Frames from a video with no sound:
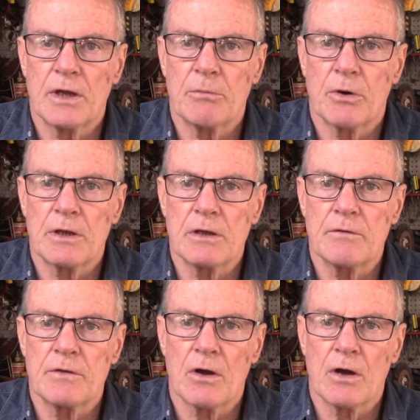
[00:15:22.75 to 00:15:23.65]

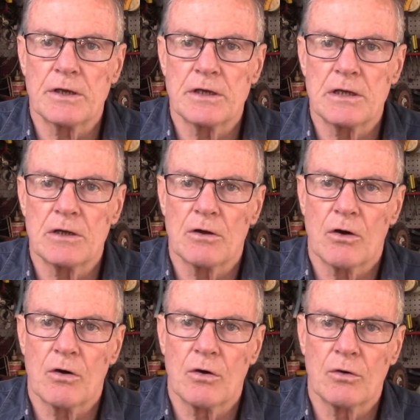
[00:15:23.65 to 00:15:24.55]
anybody the idea
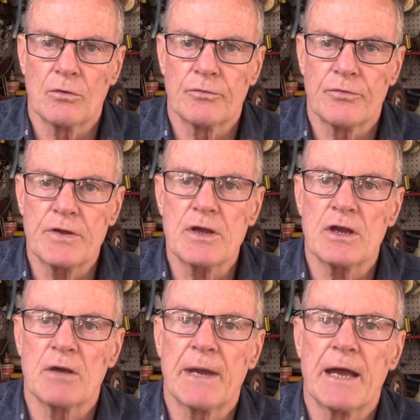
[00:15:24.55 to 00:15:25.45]
of
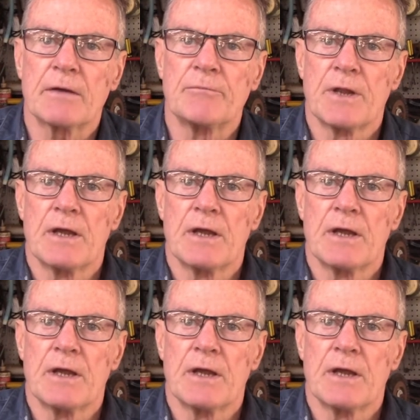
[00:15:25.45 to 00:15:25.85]
thinking about